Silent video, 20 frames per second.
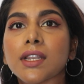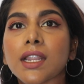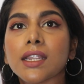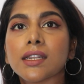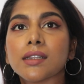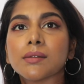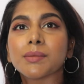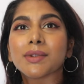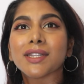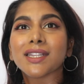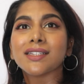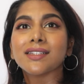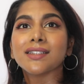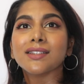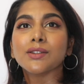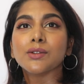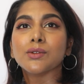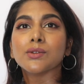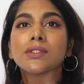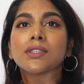the liner, but I
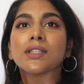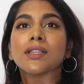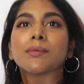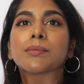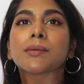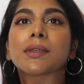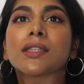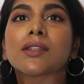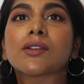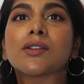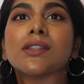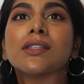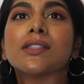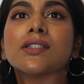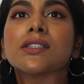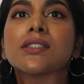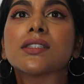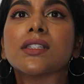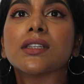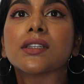didn't use the lip because it
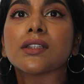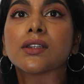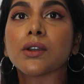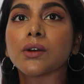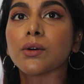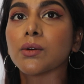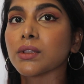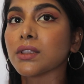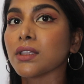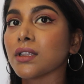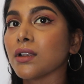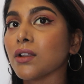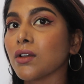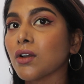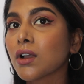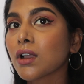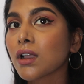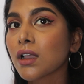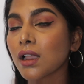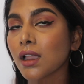just didn't go with the
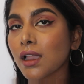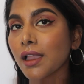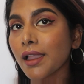look.